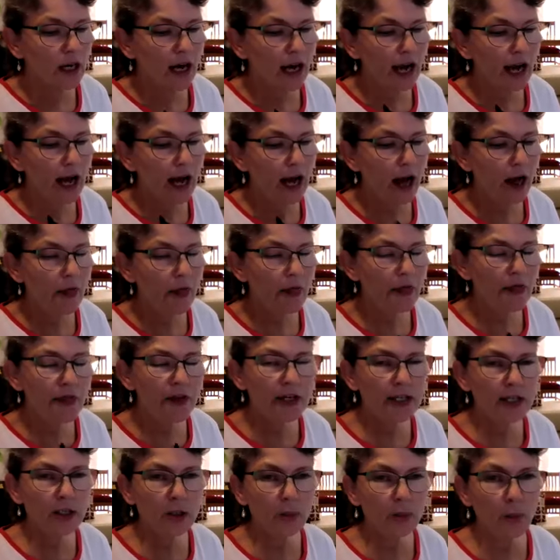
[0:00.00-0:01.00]
At
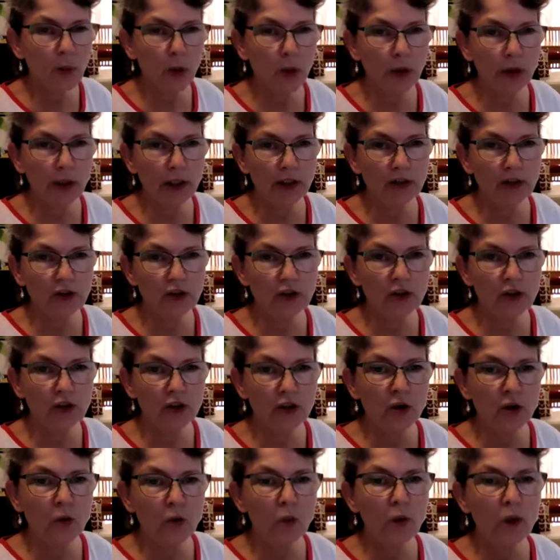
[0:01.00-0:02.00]
this point,
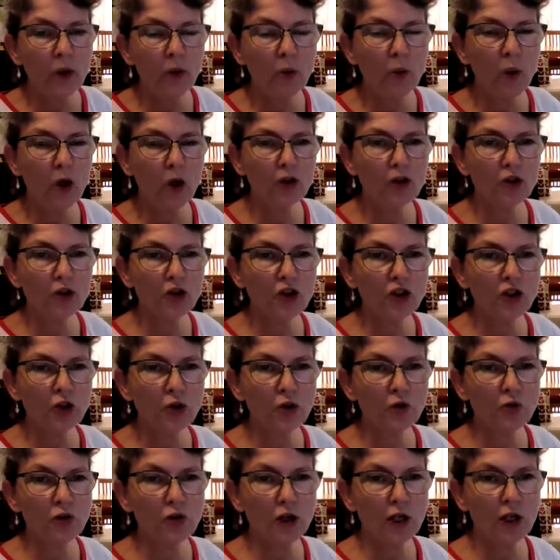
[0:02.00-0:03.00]
we want
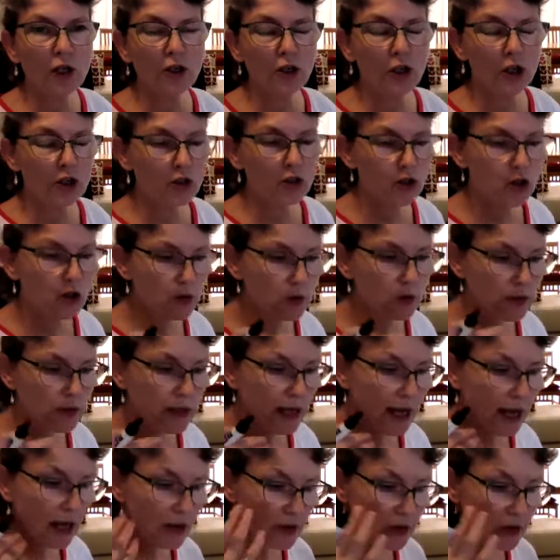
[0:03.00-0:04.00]
children to
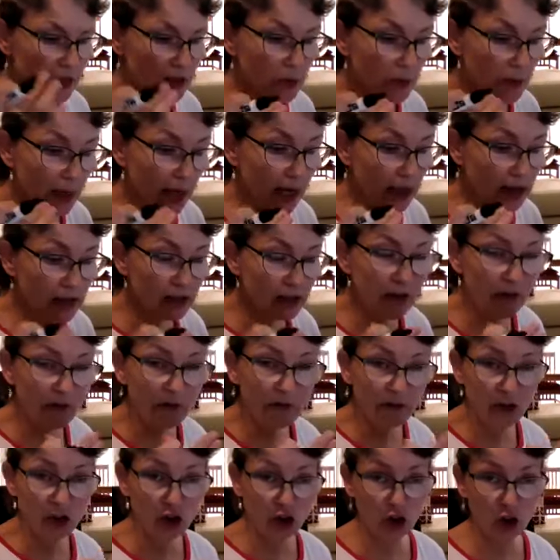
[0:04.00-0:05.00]
get this pattern
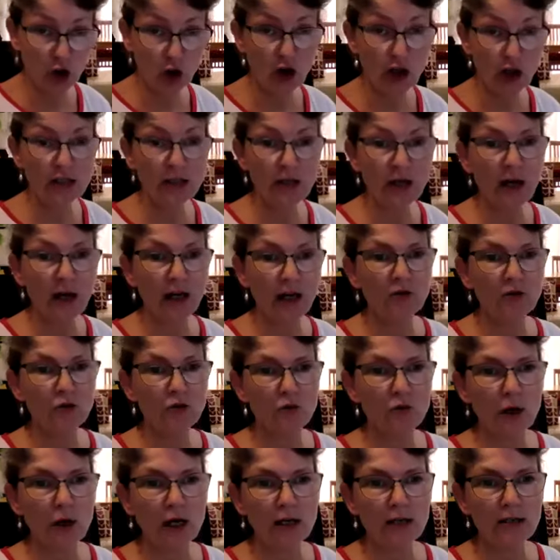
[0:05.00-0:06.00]
for joined
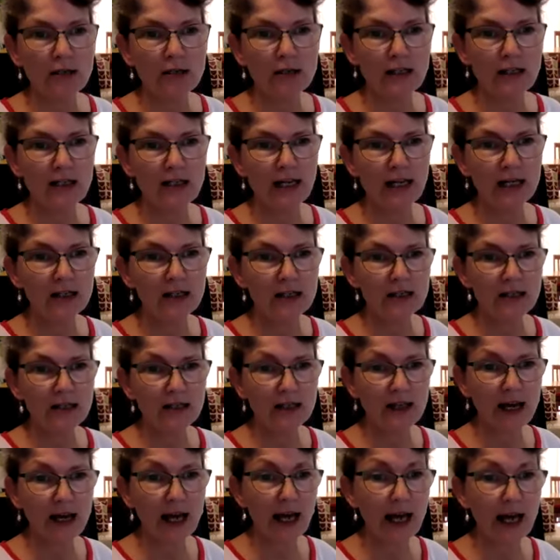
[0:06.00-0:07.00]
handwriting into
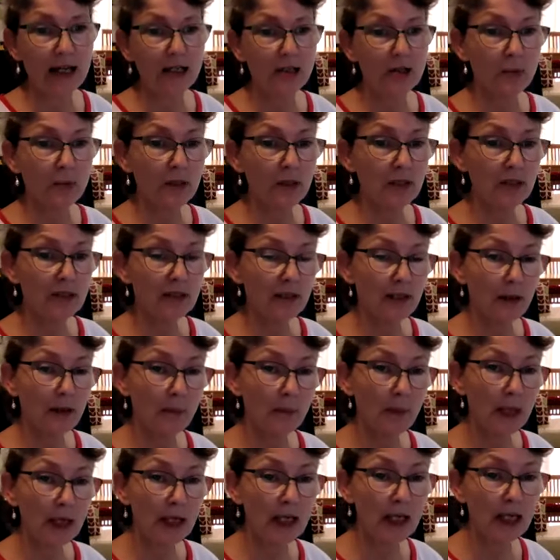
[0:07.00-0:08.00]
their heads, because in a
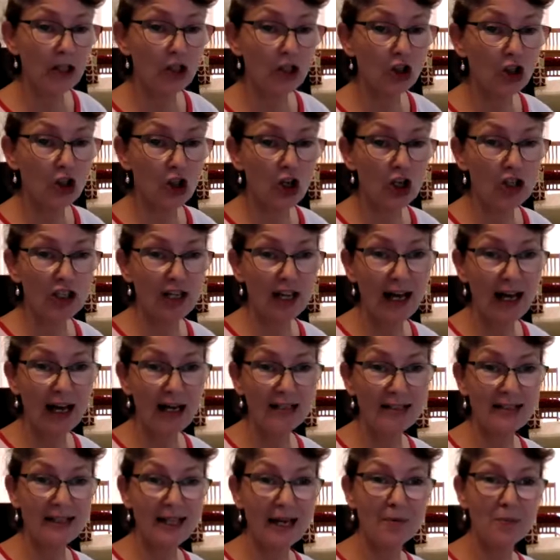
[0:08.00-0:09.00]
minute you're going to
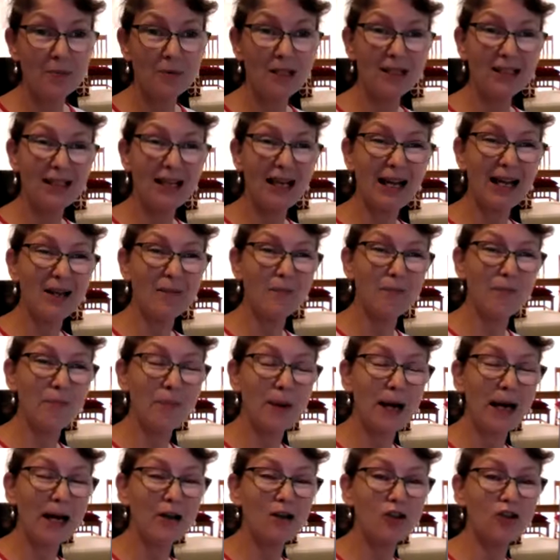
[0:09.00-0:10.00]
ask them to tell it
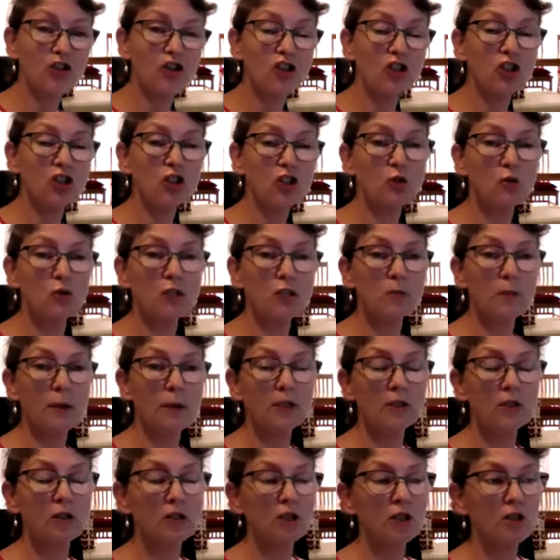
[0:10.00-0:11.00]
back to you,
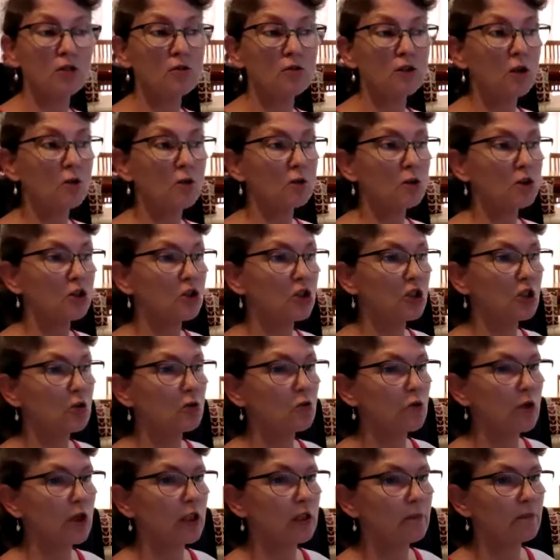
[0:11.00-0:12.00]
especially those older
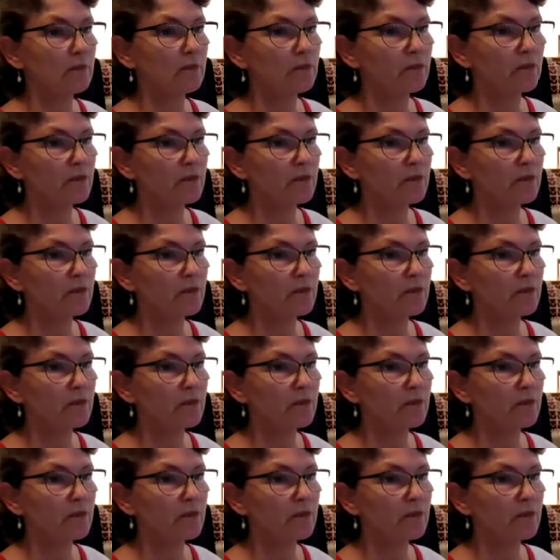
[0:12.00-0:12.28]
children.